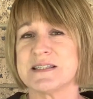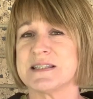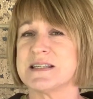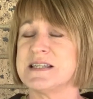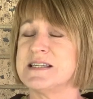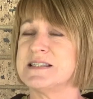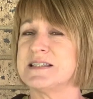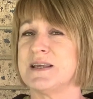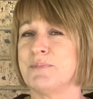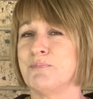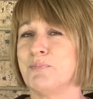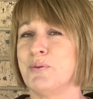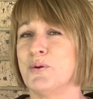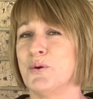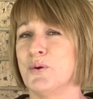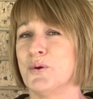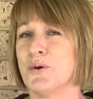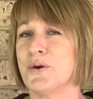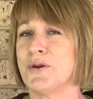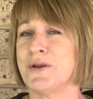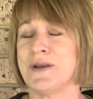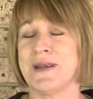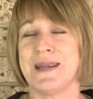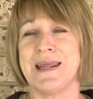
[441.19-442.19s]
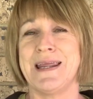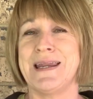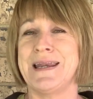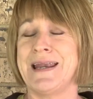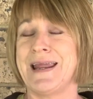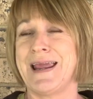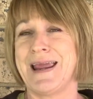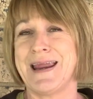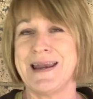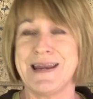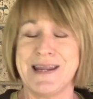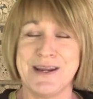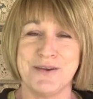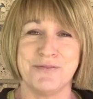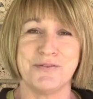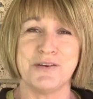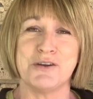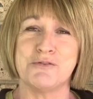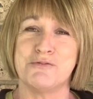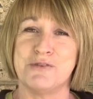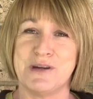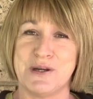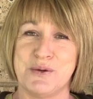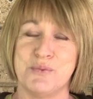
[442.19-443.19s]
is important in any of your
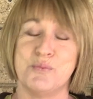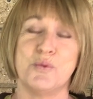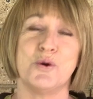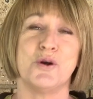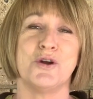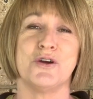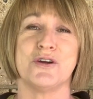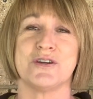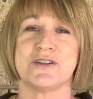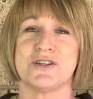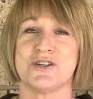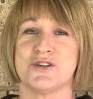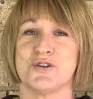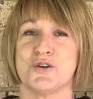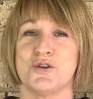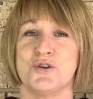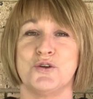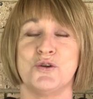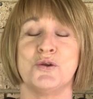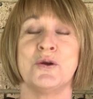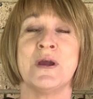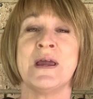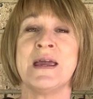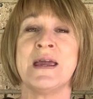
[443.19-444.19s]
ridden work to